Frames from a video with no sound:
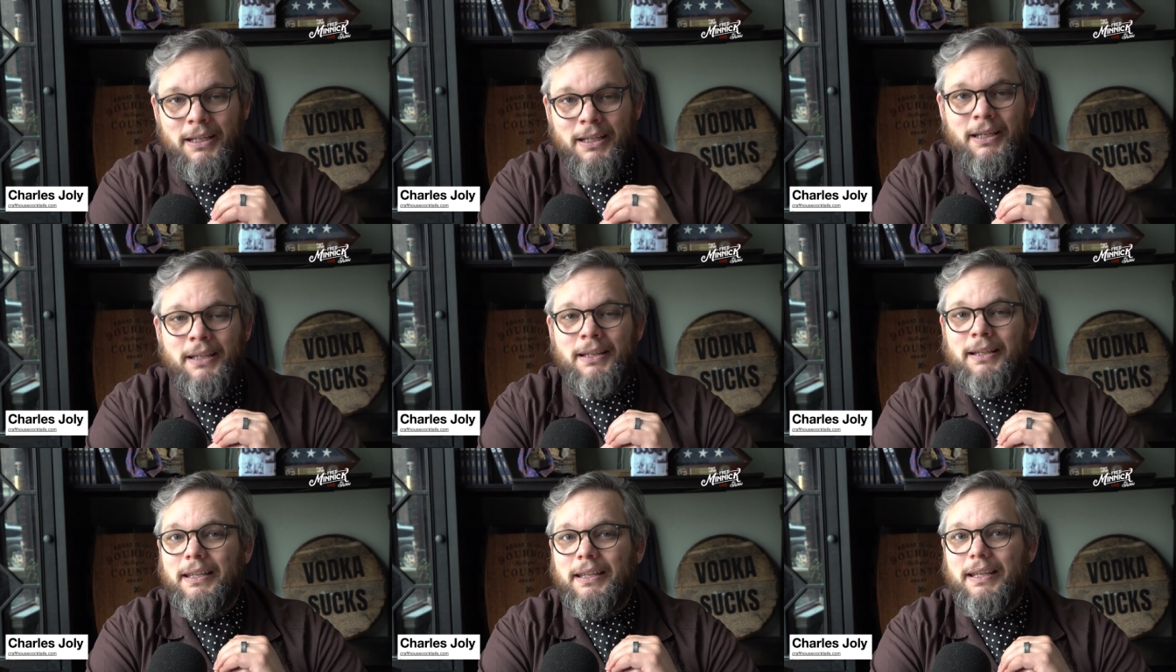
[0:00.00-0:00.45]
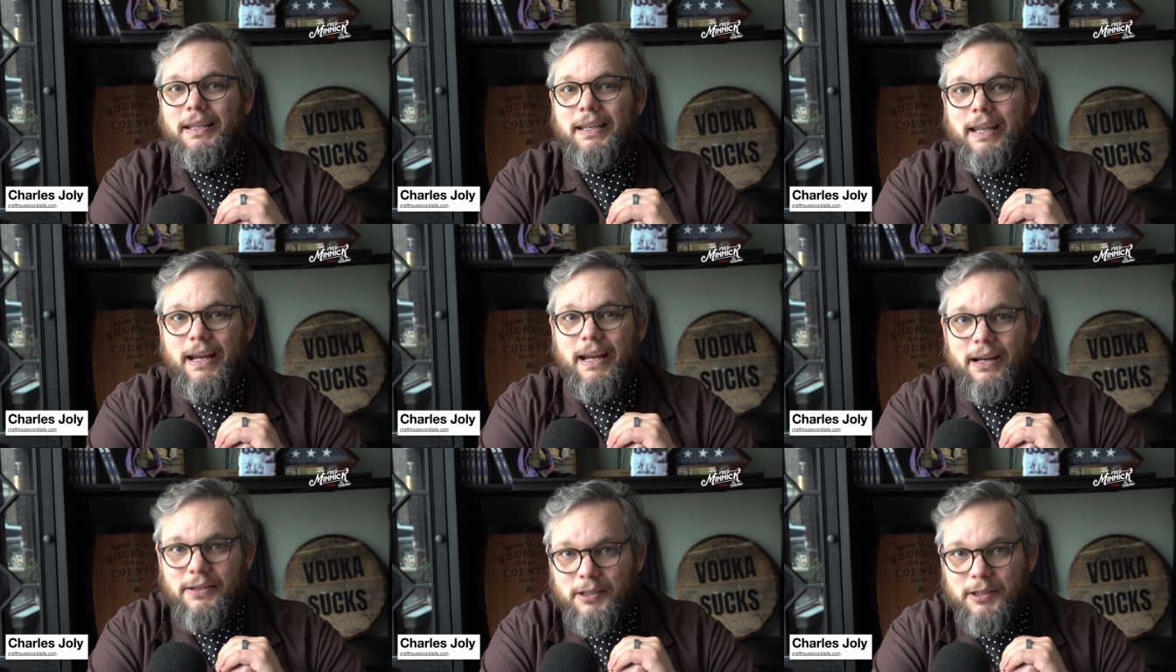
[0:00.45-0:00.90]
He
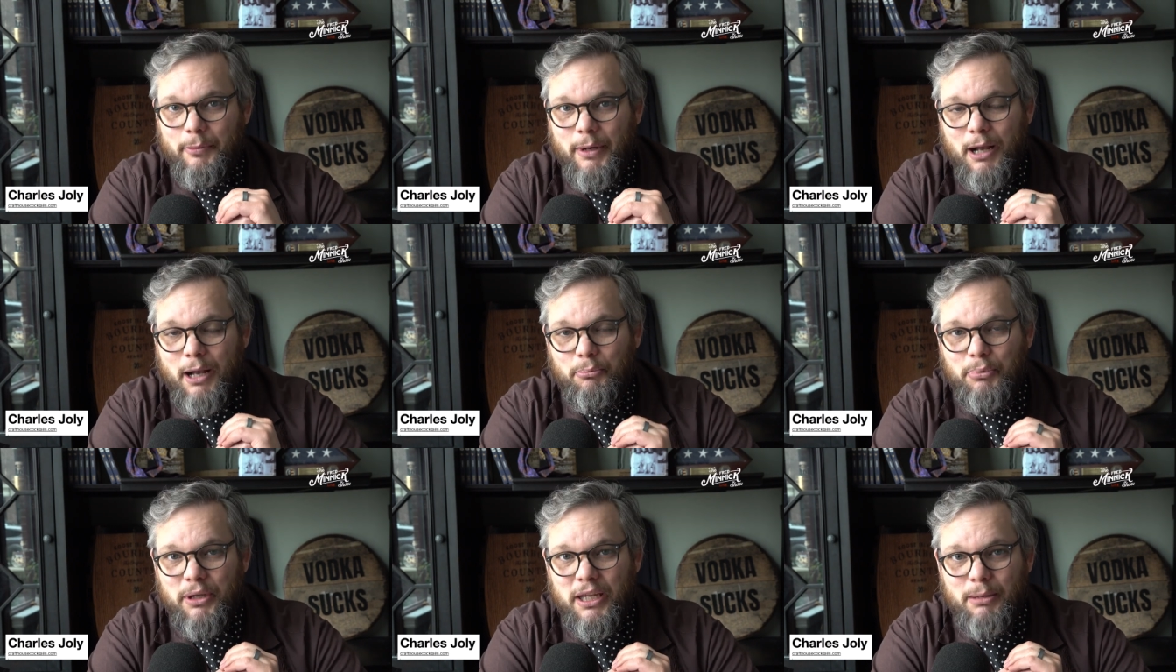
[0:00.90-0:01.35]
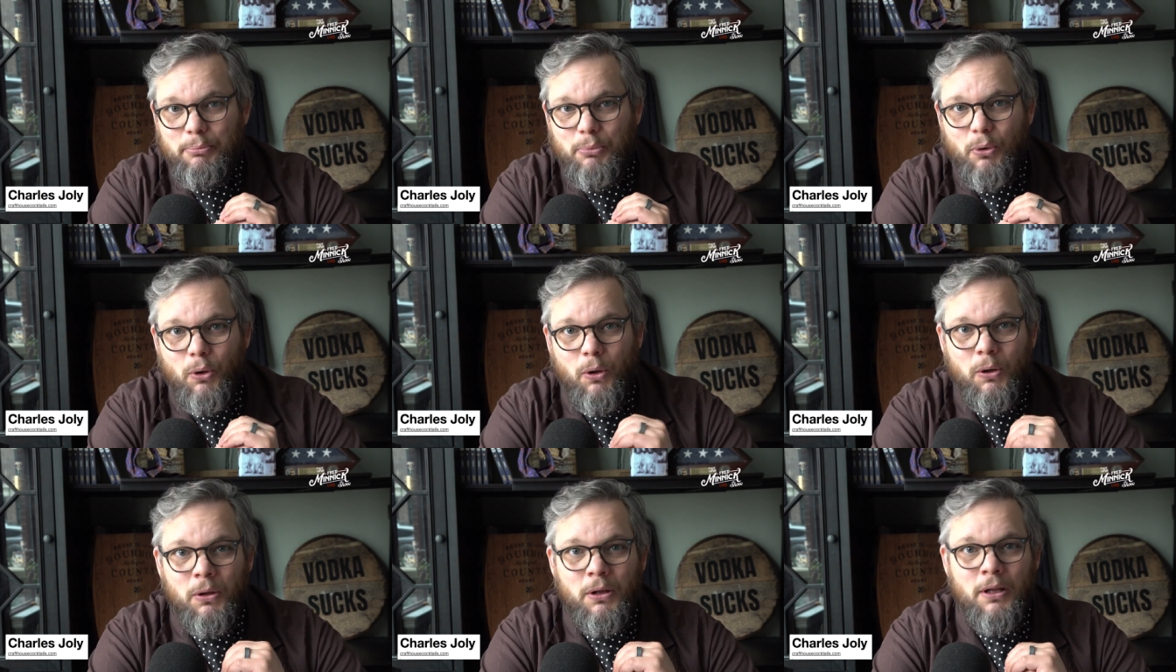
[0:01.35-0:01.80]
cares about
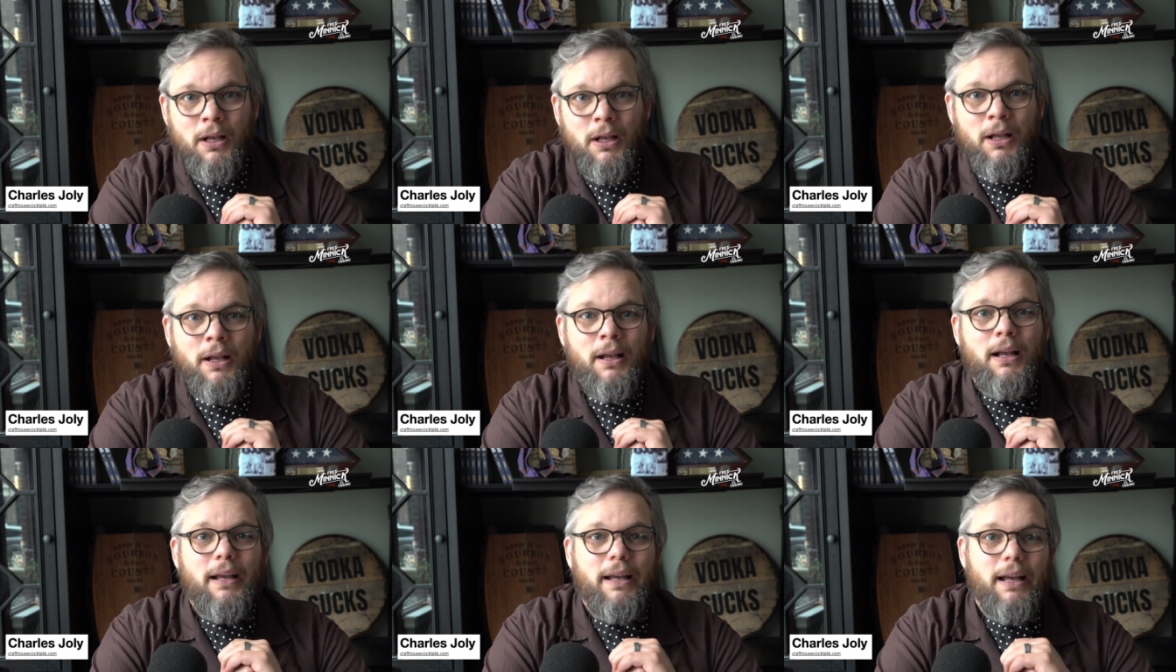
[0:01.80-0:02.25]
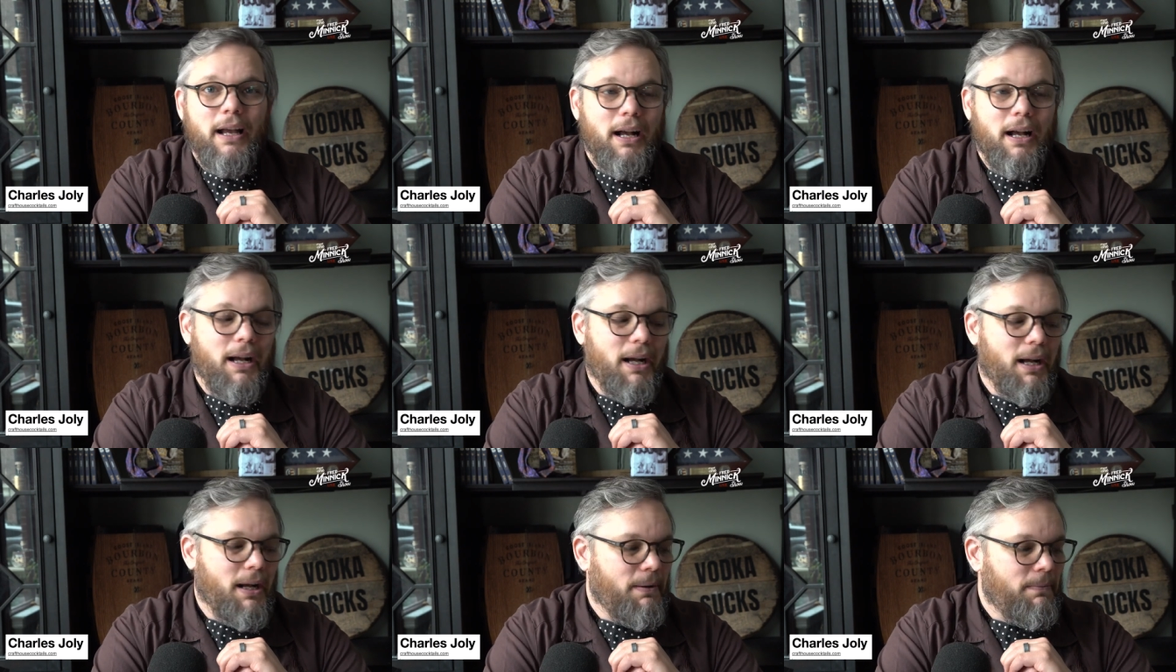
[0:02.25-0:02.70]
people.
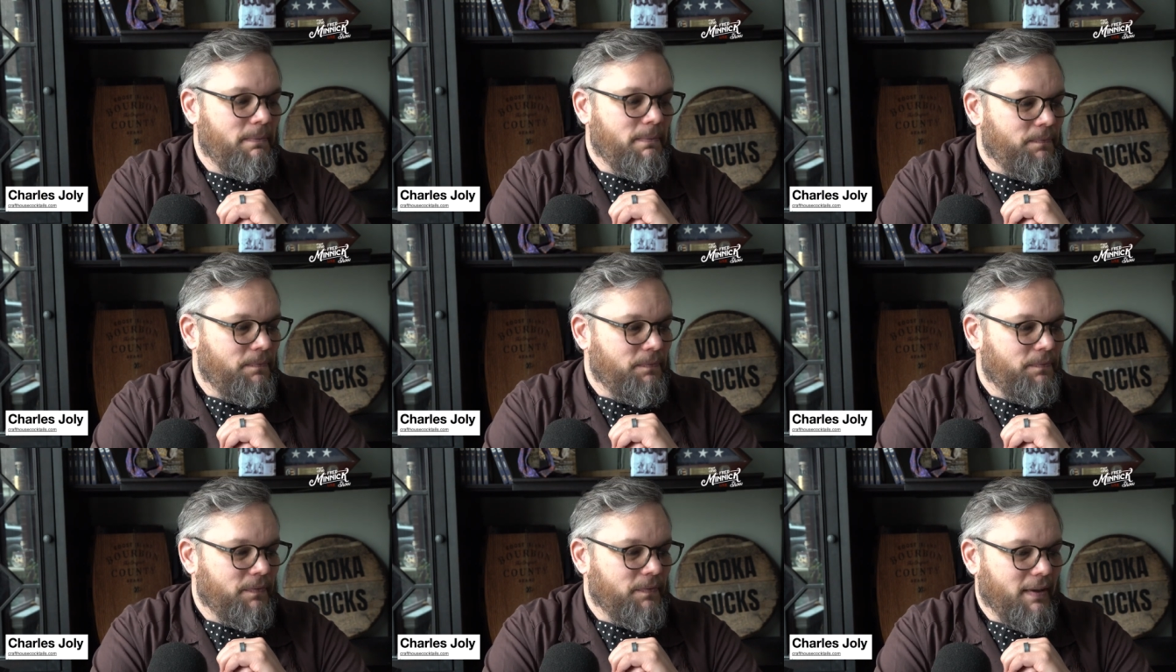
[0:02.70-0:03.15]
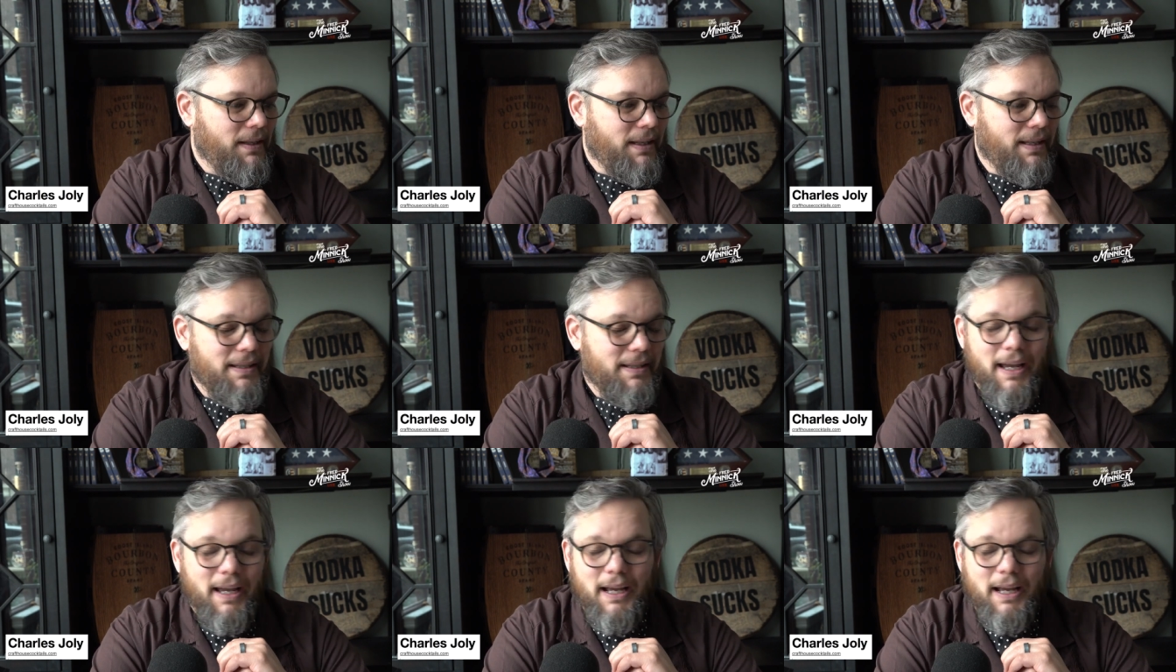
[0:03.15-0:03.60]

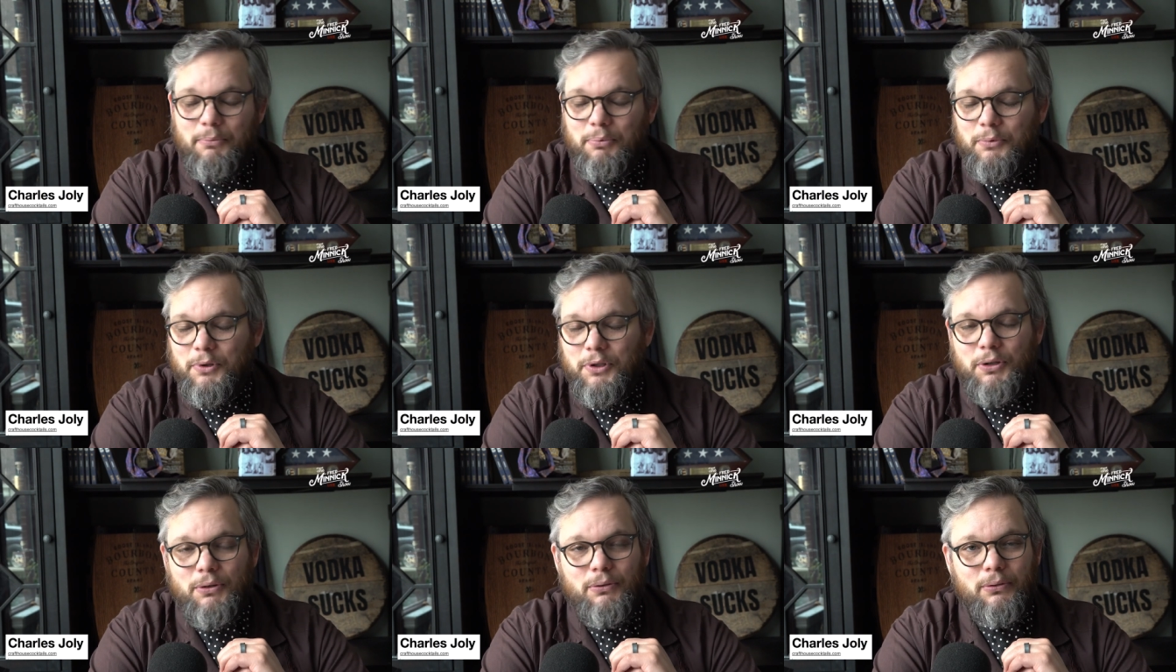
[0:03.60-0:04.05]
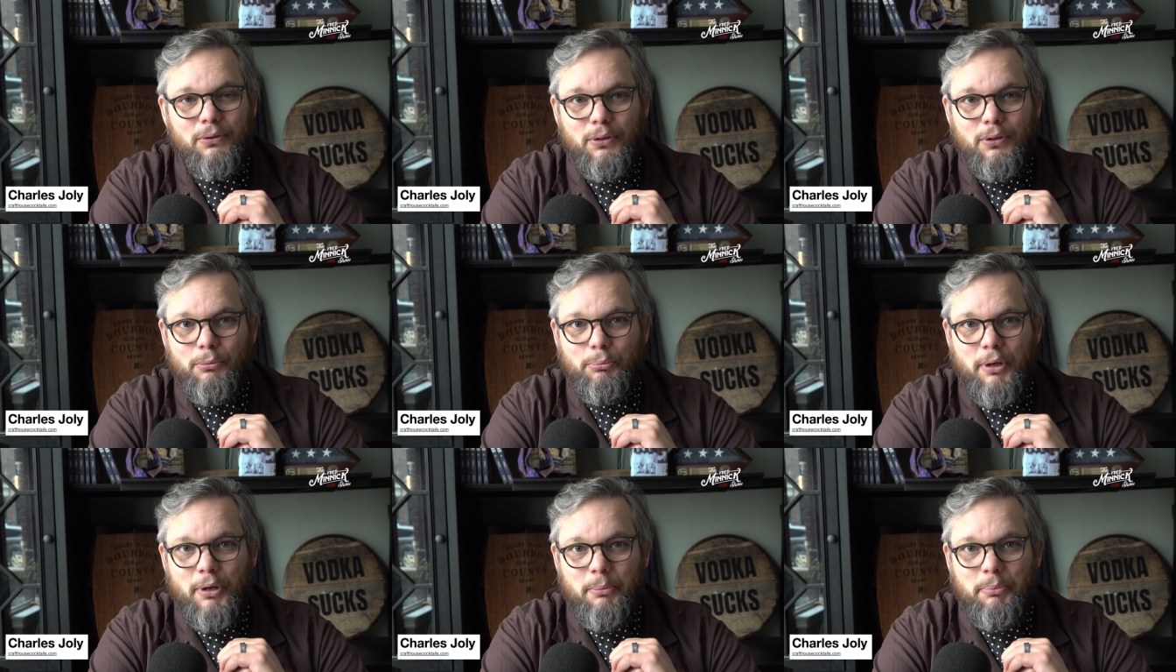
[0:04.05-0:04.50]
He's got a cute little
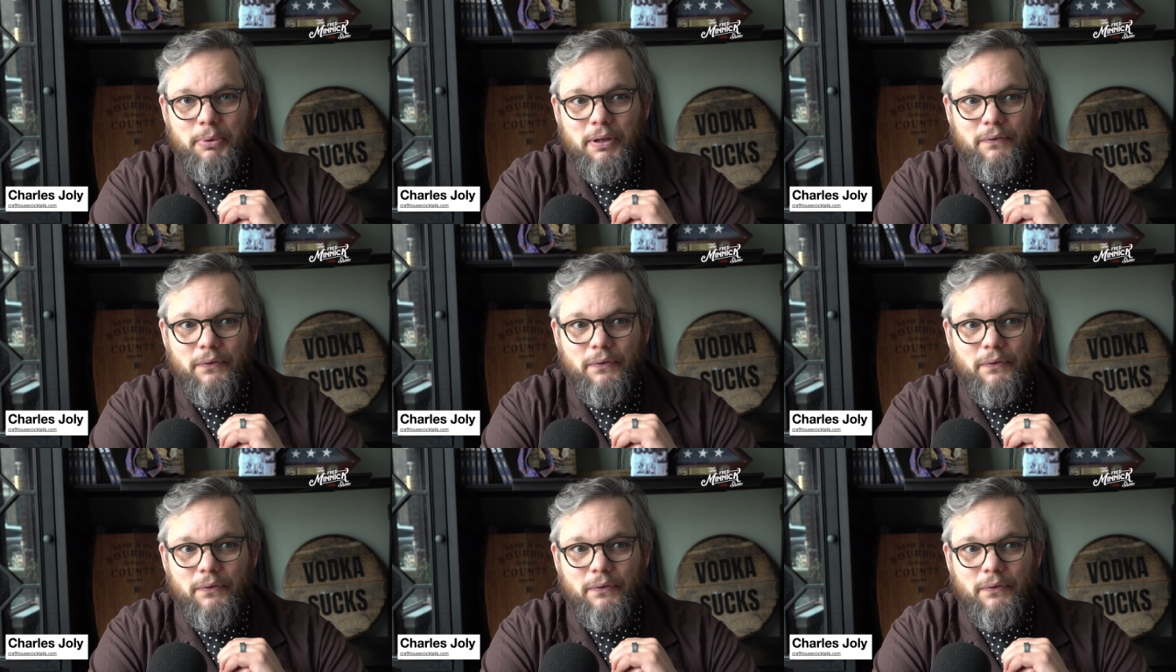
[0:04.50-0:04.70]
puppy.